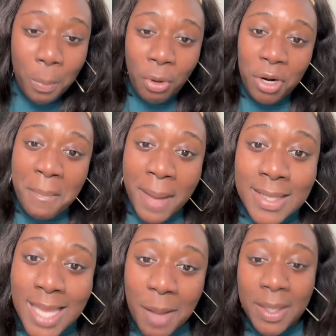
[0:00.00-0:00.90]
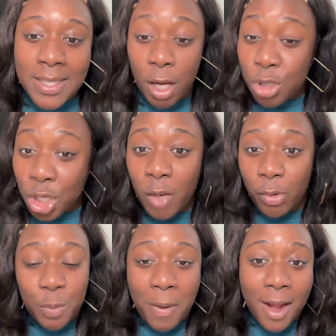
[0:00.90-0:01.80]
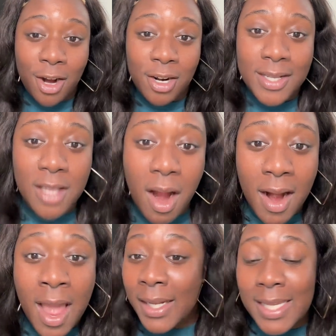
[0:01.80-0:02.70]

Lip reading: Pull them bank statements. They'll show you what your priorities are.